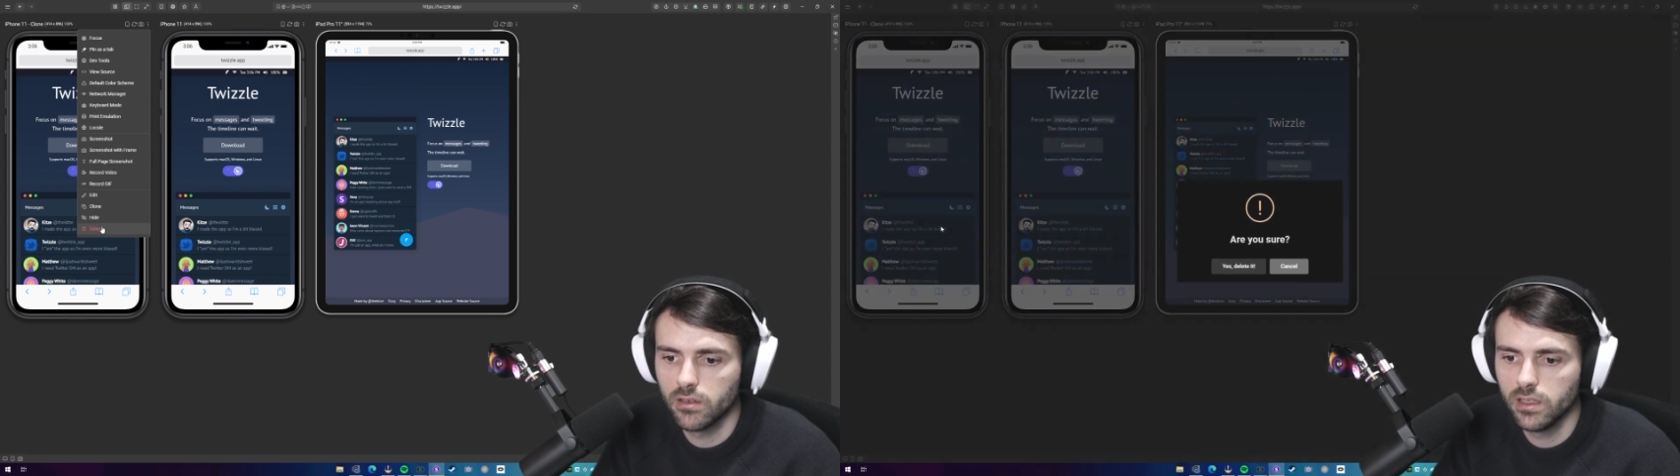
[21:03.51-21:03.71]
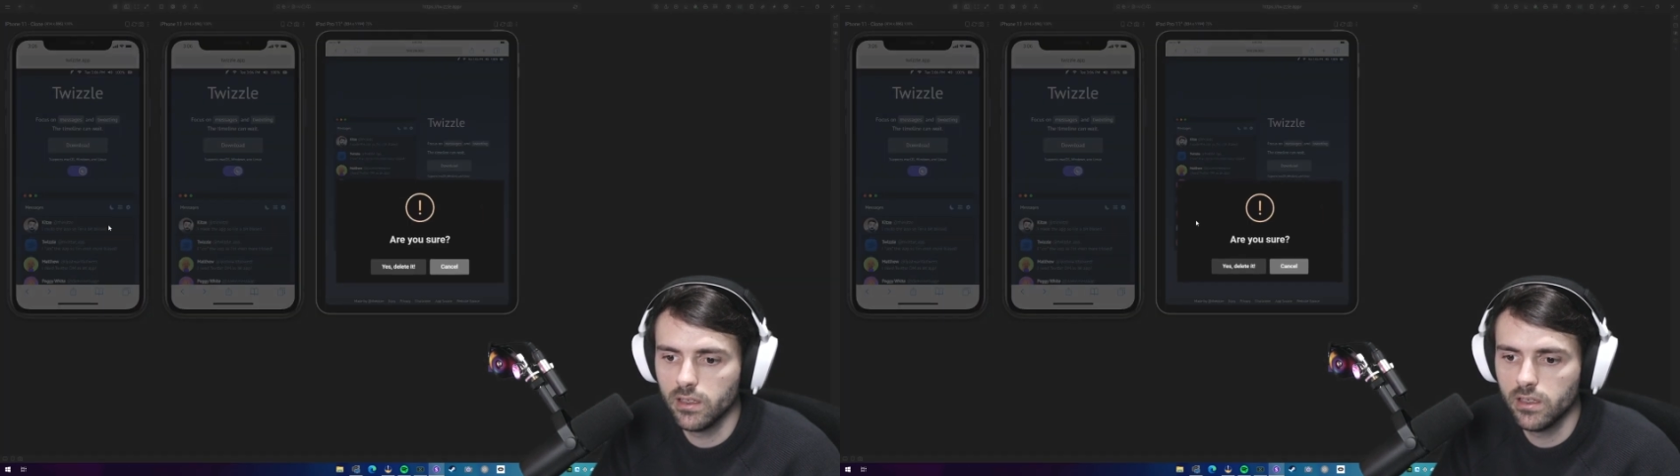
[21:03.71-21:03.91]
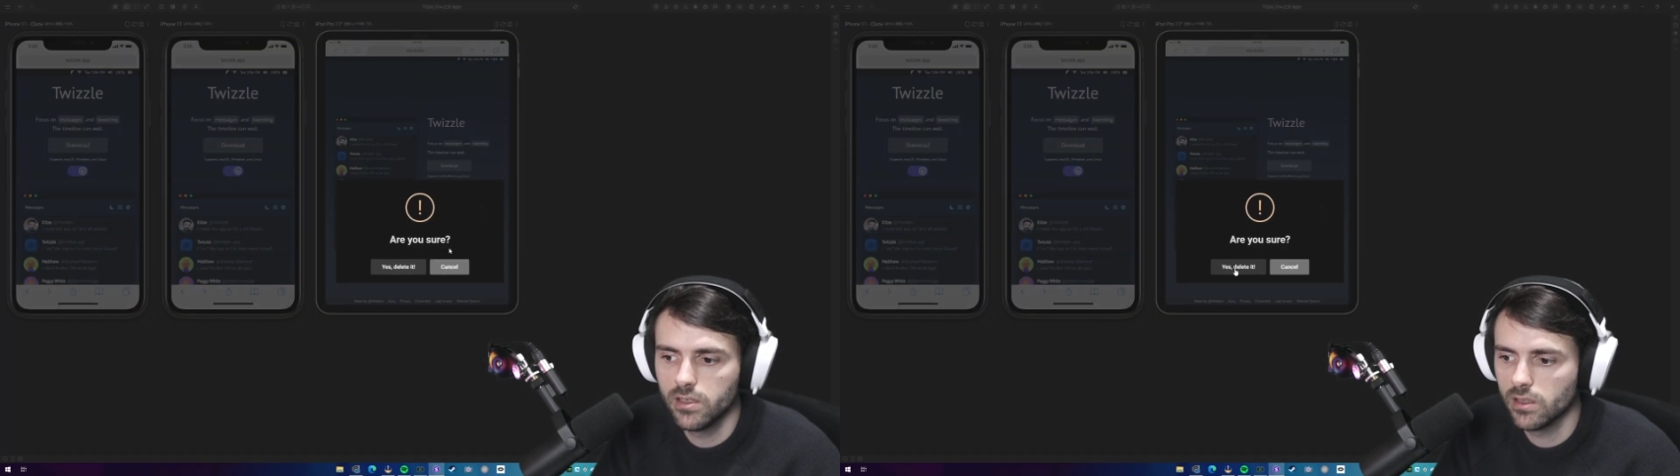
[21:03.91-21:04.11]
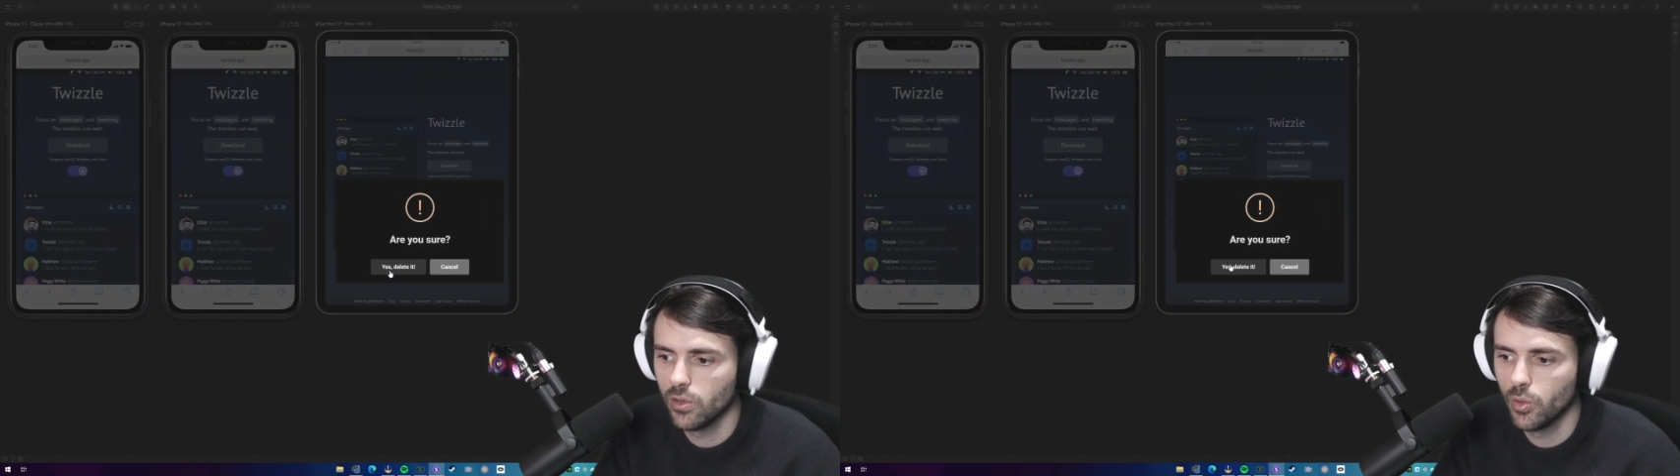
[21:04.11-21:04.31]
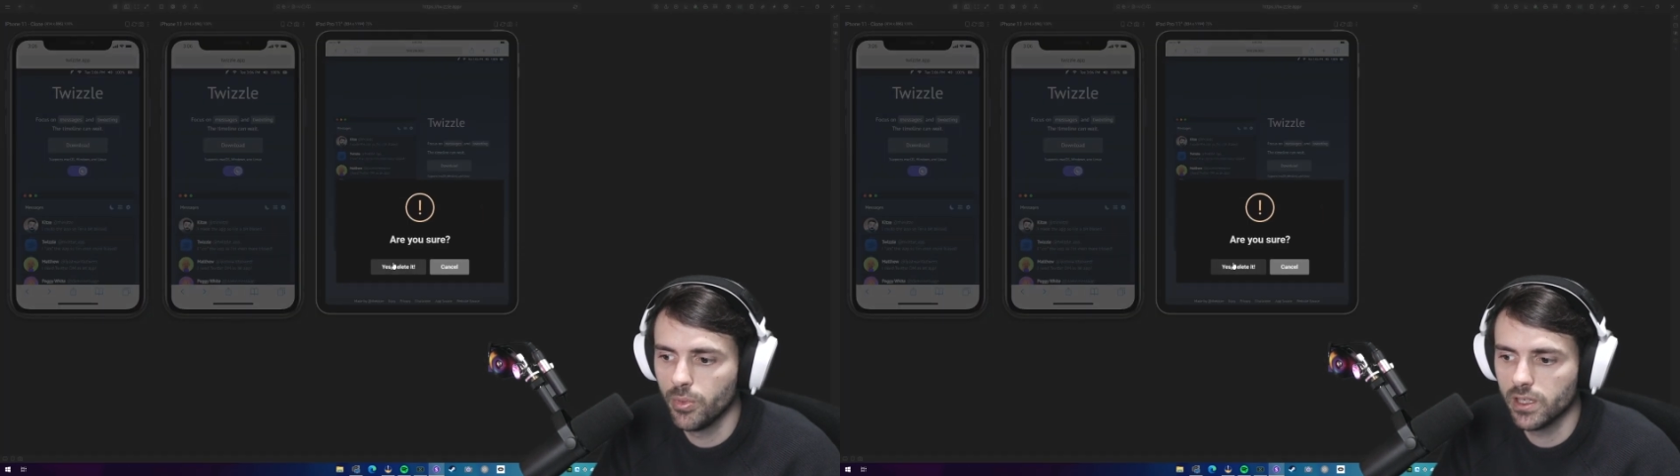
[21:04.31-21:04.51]
delete this
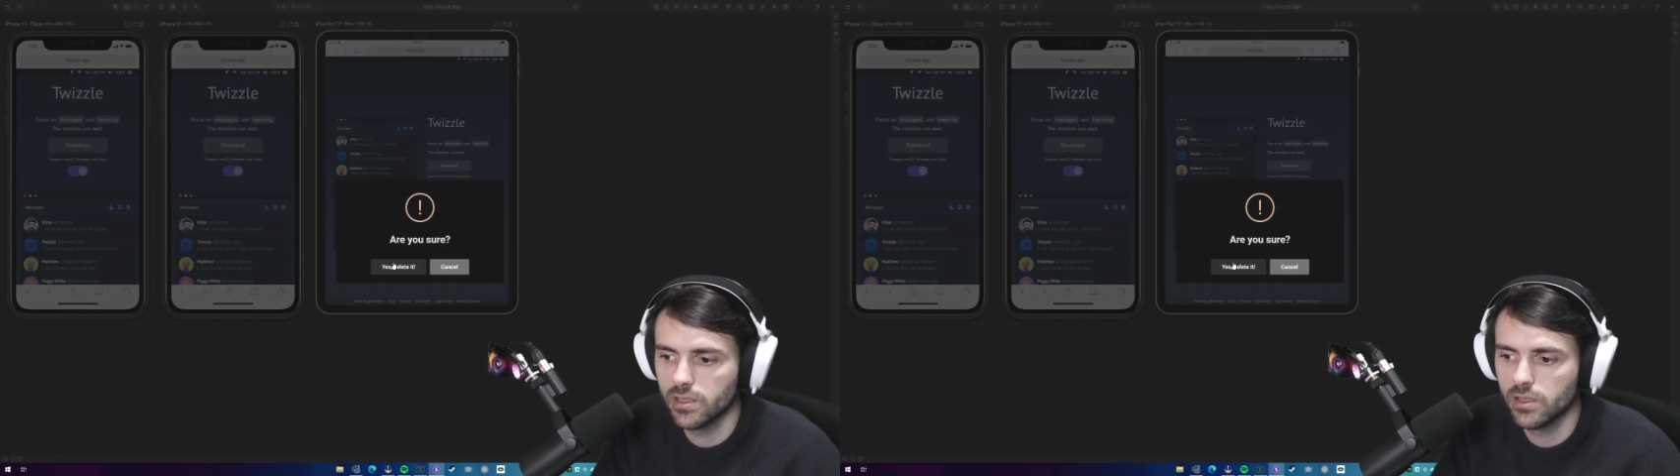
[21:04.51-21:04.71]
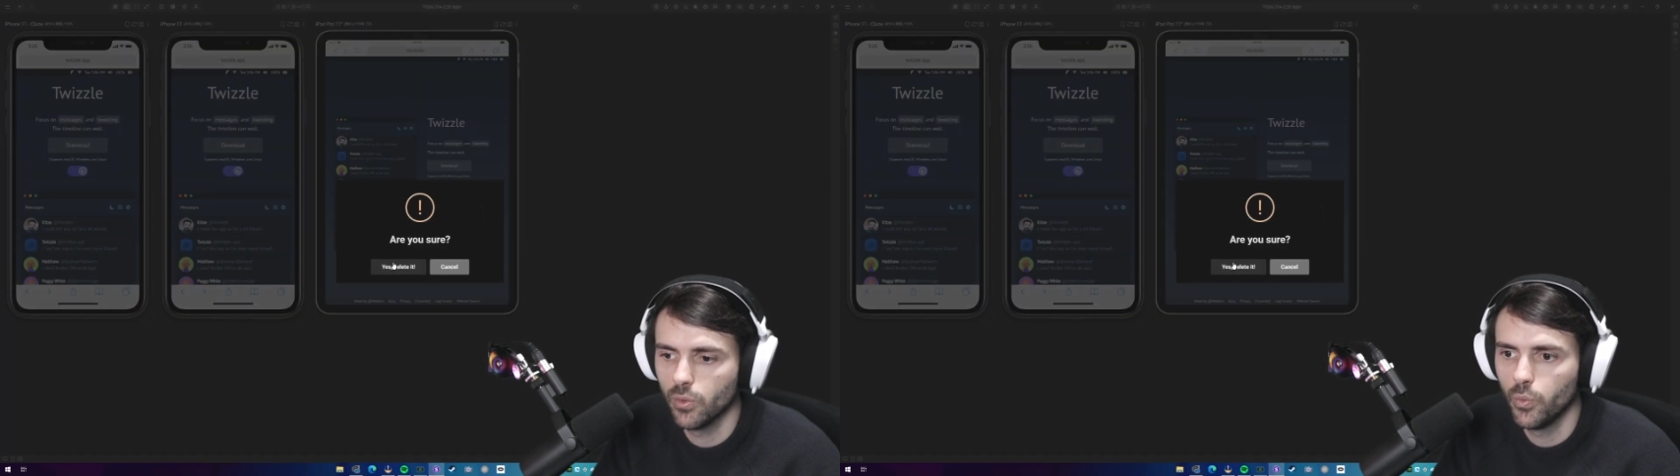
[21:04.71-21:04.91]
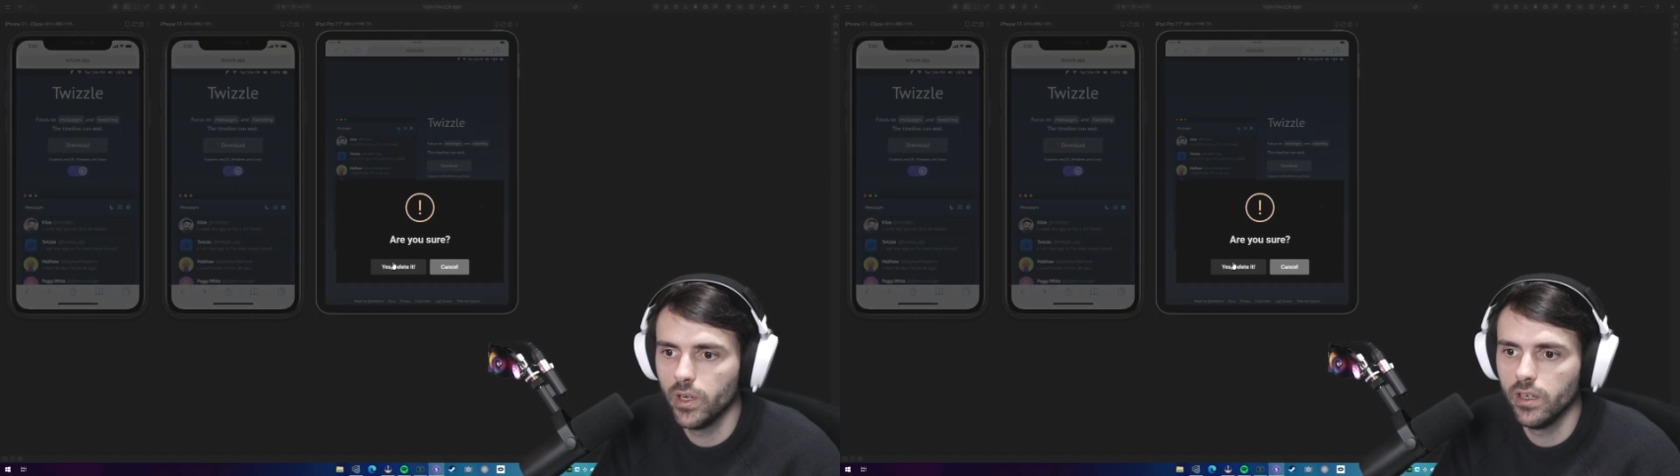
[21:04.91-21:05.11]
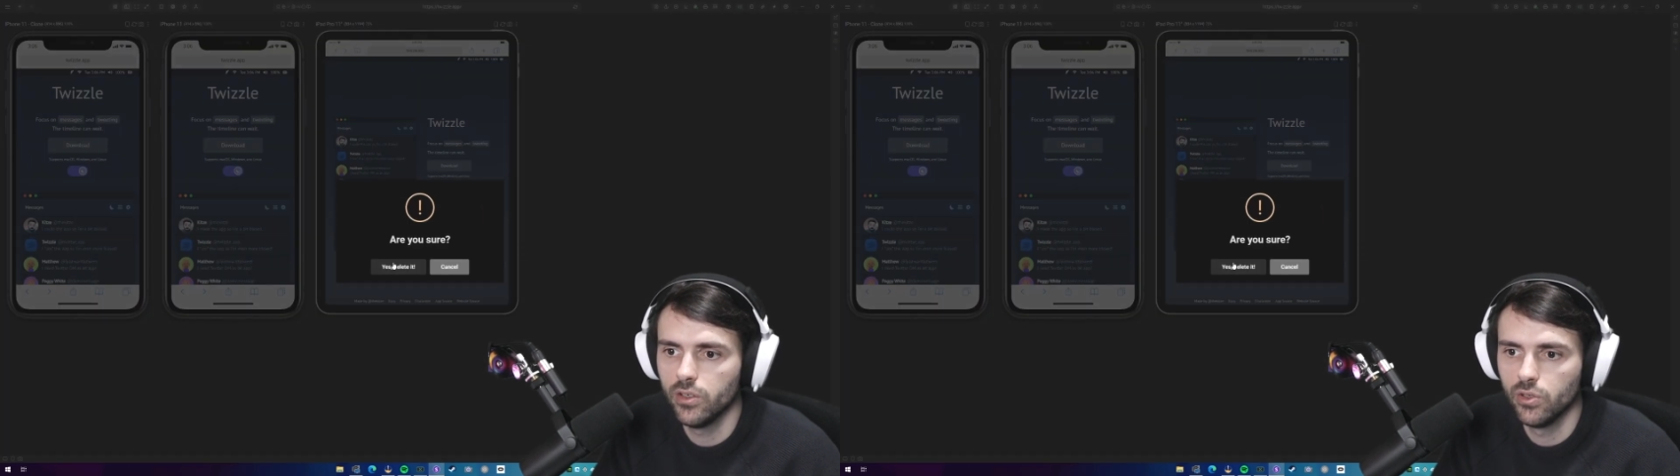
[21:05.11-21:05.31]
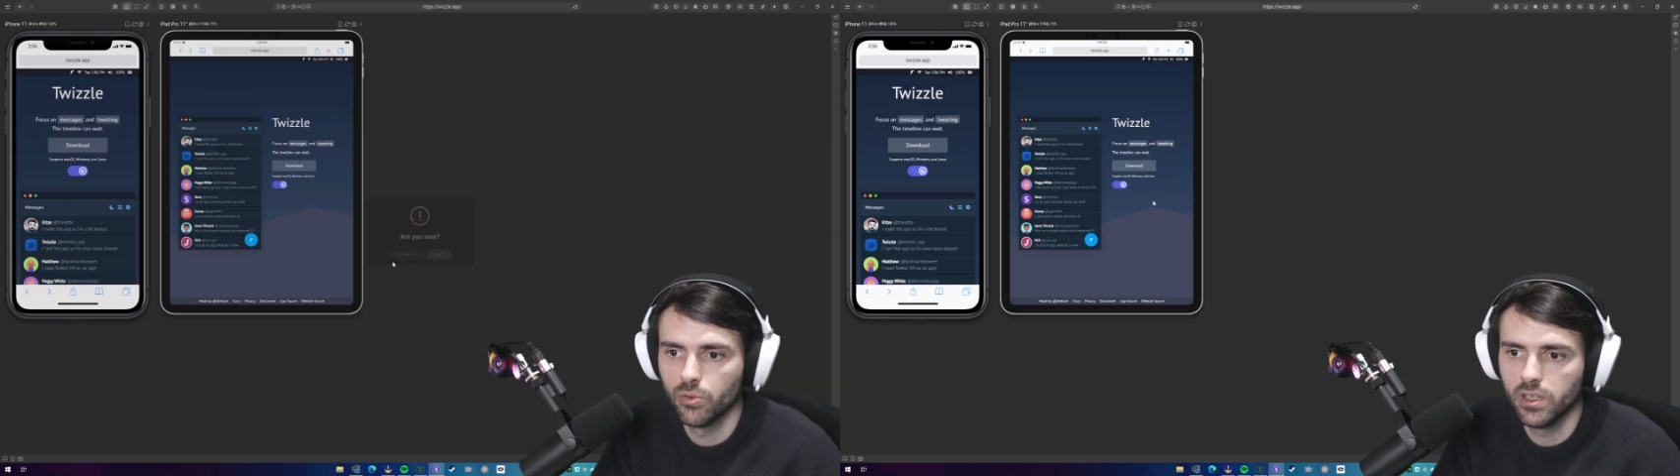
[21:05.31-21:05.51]
clone because we
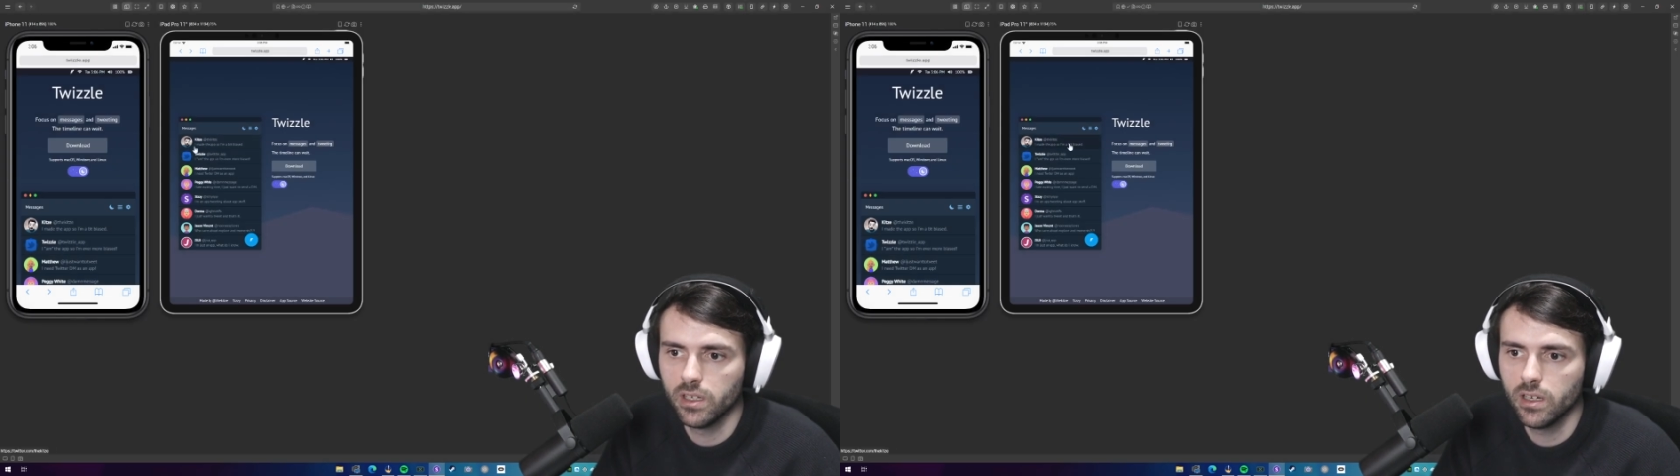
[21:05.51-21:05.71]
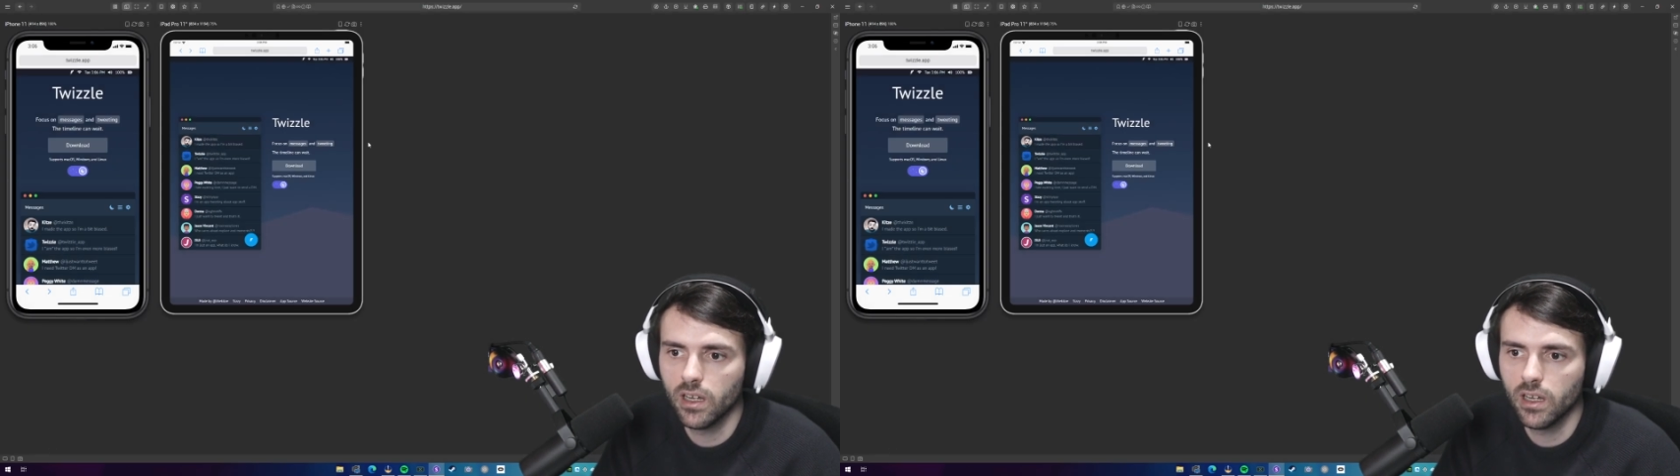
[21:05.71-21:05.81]
don't need it.